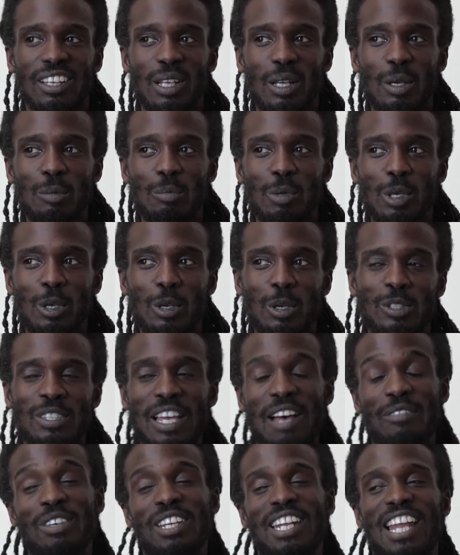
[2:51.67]
because I
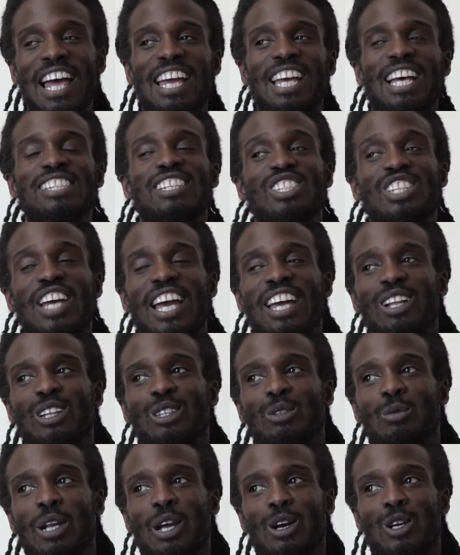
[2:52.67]
feel like as a child,
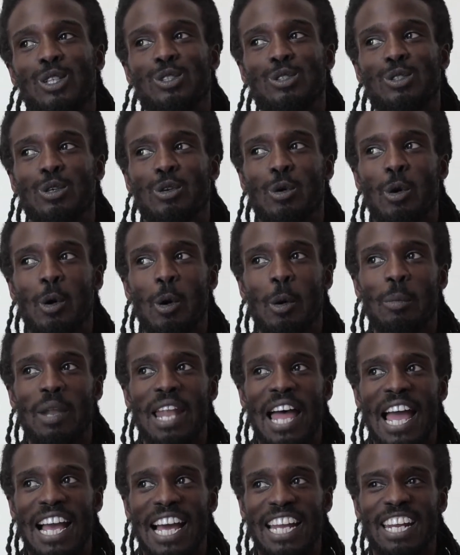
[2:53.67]
when I used to grow up, like
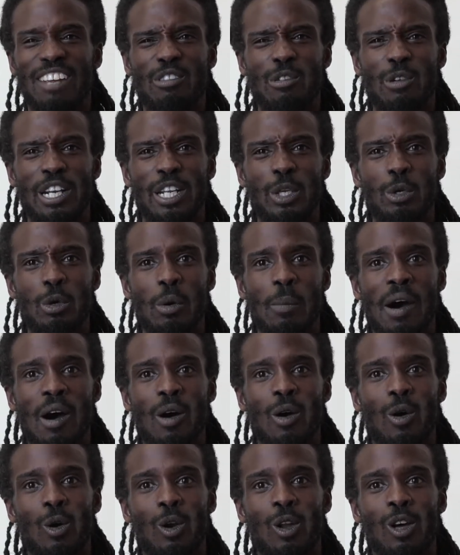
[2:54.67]
I never really knew about
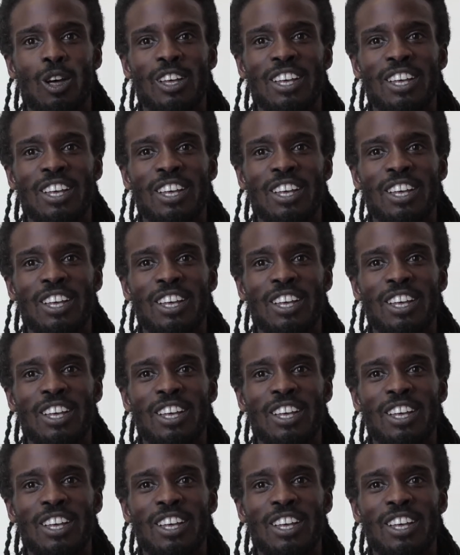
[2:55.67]
colour.